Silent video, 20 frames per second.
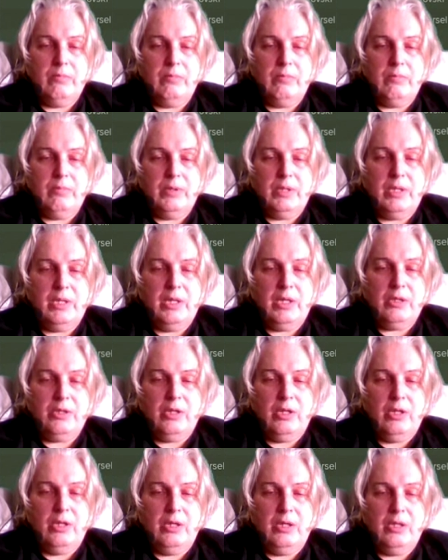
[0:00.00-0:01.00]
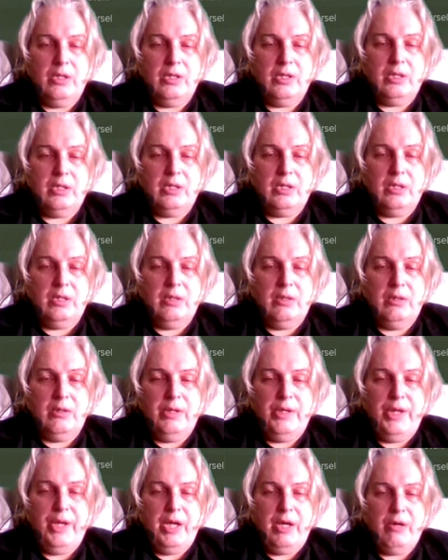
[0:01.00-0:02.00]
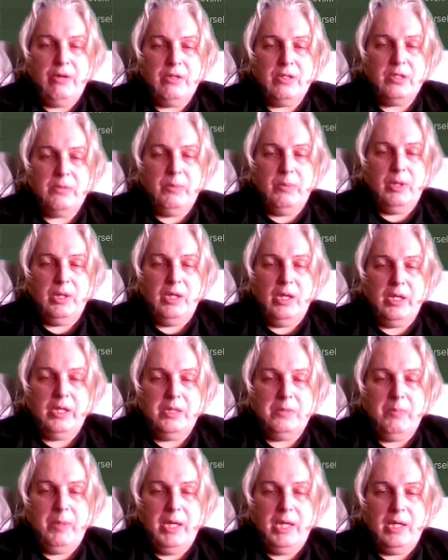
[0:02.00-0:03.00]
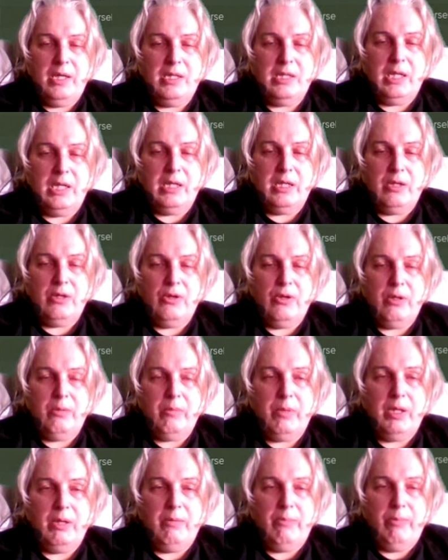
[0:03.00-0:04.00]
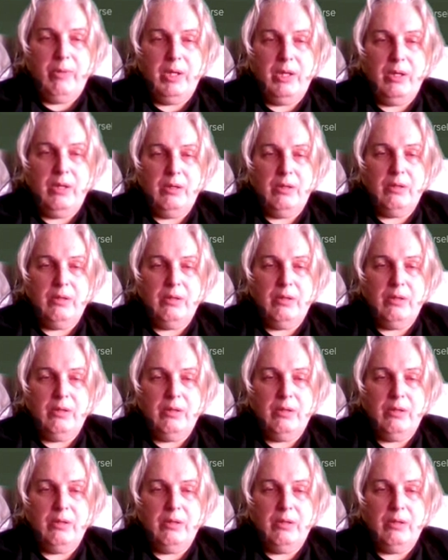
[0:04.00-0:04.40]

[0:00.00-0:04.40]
Possession is theirs, but not as bad as I thought it might be.